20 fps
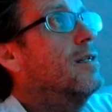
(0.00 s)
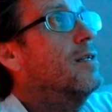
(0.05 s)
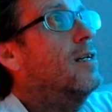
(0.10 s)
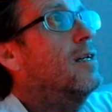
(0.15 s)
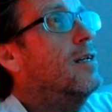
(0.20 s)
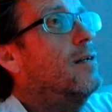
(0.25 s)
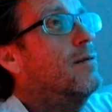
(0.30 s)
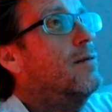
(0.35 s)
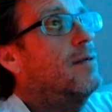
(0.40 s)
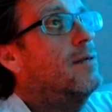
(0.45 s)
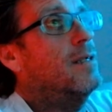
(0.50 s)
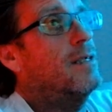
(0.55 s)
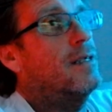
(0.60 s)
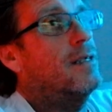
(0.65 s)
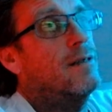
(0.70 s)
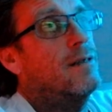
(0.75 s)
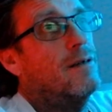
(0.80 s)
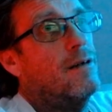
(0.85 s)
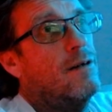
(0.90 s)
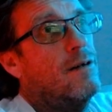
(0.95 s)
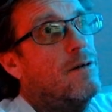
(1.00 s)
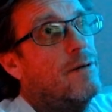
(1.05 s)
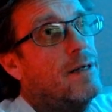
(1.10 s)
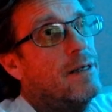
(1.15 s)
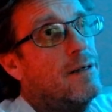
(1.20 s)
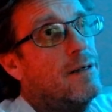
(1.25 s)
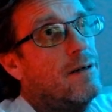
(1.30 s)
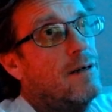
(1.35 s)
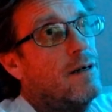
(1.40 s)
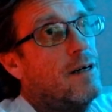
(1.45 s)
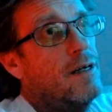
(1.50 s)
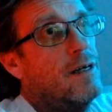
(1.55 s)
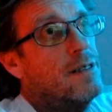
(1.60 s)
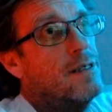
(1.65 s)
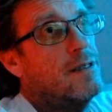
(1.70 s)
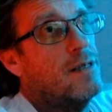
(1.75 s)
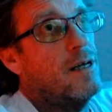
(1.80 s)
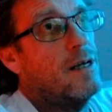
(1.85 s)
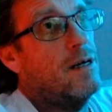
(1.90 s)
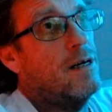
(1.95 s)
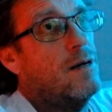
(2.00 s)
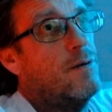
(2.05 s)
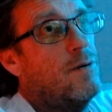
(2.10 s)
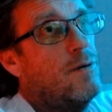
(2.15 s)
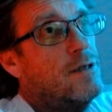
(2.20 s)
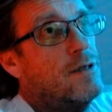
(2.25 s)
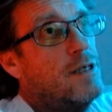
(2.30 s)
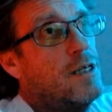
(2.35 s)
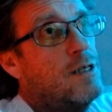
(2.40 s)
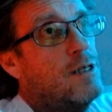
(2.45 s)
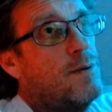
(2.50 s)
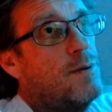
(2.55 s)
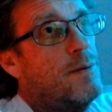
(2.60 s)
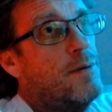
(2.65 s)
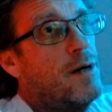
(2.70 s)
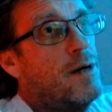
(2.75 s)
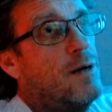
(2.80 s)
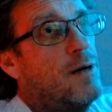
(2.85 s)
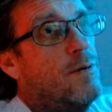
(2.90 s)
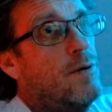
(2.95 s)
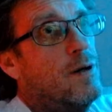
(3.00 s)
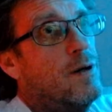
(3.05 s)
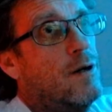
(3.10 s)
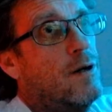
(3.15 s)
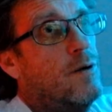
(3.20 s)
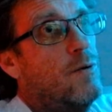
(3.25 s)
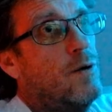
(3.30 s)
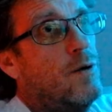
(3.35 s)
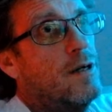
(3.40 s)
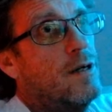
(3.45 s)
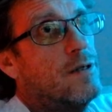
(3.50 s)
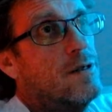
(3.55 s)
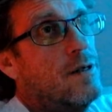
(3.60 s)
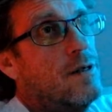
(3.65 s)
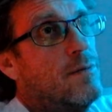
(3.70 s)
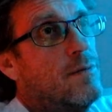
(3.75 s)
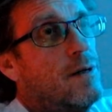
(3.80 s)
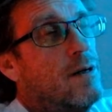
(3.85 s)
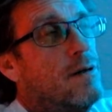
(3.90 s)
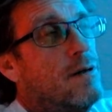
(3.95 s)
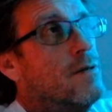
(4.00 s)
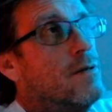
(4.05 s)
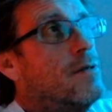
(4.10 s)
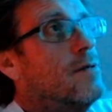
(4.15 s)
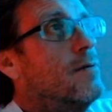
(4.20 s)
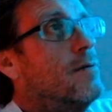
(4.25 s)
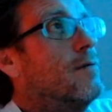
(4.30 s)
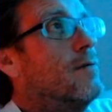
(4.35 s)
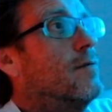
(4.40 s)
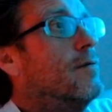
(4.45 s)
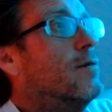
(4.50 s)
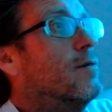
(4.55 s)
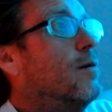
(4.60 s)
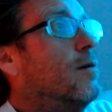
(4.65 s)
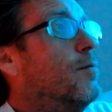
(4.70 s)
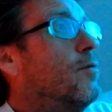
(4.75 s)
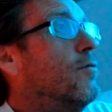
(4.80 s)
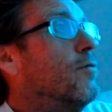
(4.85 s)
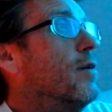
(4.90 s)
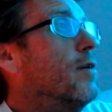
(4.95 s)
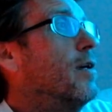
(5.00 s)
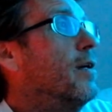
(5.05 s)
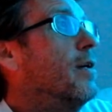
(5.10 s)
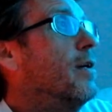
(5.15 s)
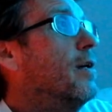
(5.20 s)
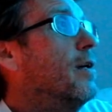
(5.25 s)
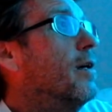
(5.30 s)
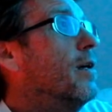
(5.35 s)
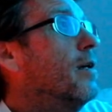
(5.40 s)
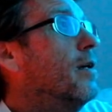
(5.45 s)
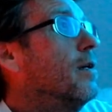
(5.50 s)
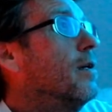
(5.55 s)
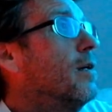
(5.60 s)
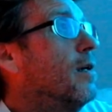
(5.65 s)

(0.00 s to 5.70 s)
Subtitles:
I mean, oh wait, I decided I want change my mind. I want to go work on something else. We'll come over here.